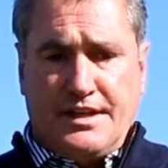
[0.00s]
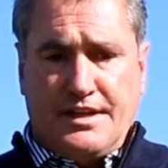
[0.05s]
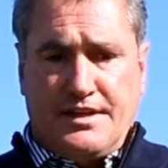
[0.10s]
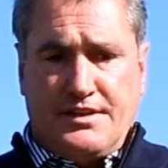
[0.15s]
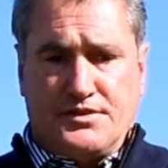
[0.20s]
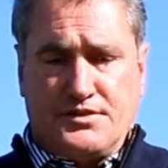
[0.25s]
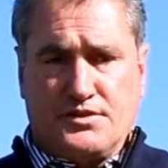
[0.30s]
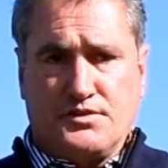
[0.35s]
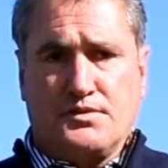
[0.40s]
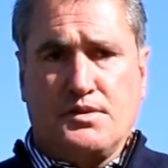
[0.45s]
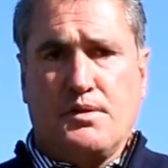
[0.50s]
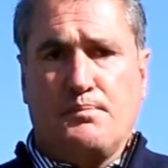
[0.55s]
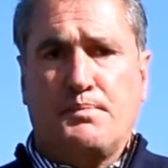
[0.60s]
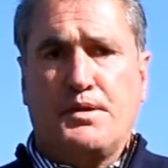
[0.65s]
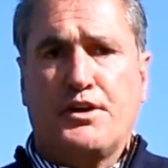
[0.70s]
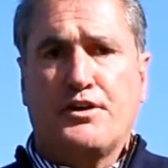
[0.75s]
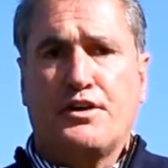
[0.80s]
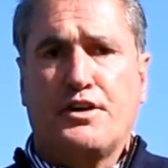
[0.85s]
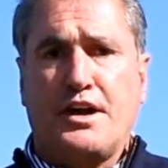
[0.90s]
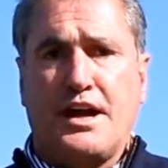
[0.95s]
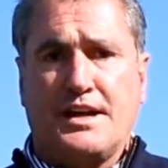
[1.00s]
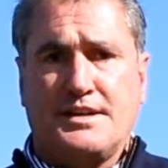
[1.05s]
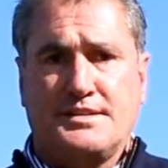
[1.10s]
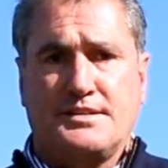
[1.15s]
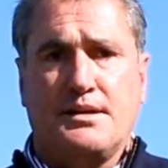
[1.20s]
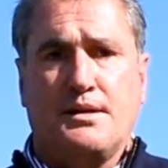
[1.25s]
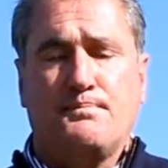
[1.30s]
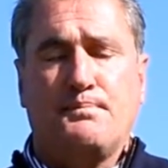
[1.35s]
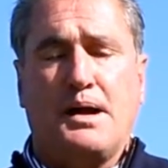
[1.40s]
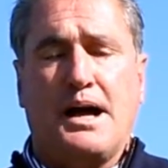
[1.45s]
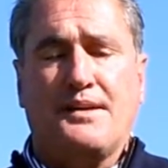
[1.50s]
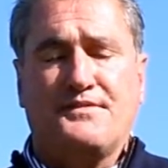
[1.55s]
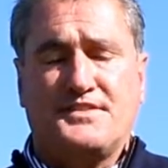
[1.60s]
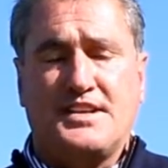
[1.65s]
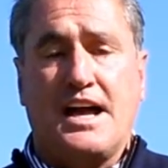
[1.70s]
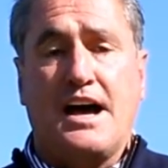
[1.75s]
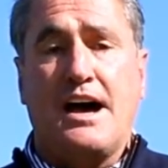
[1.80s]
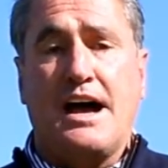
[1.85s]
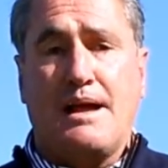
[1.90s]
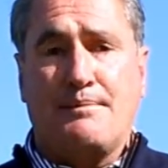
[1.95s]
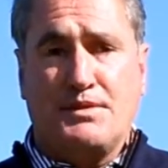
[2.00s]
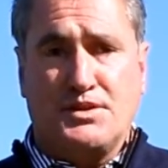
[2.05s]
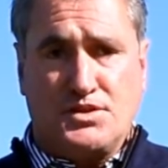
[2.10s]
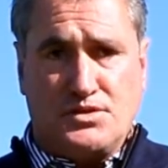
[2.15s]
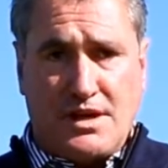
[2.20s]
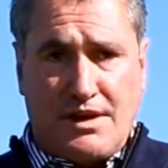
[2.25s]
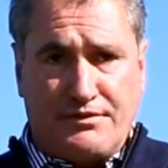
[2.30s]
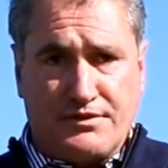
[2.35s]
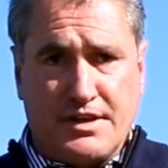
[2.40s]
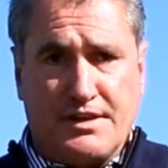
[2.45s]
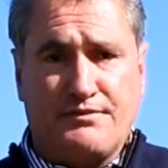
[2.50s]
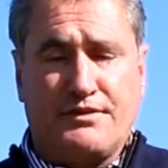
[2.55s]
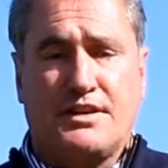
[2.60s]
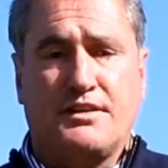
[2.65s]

as a period of time that you have to